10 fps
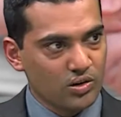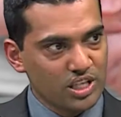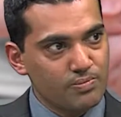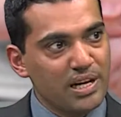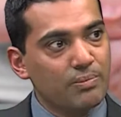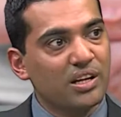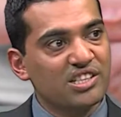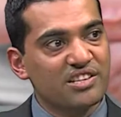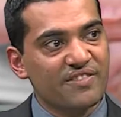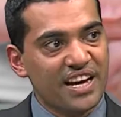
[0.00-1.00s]
this big
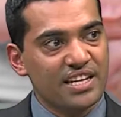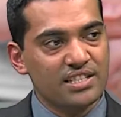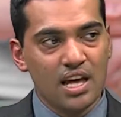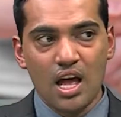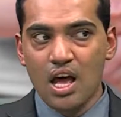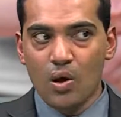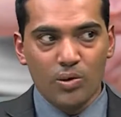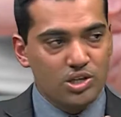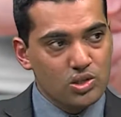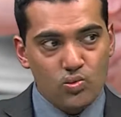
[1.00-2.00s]
bulgy veins,
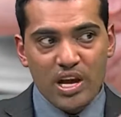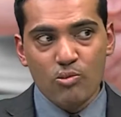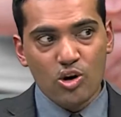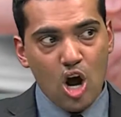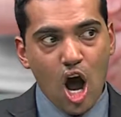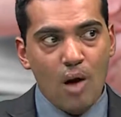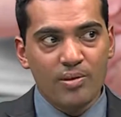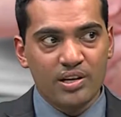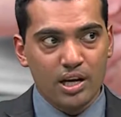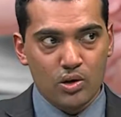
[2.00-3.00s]
which is way more common in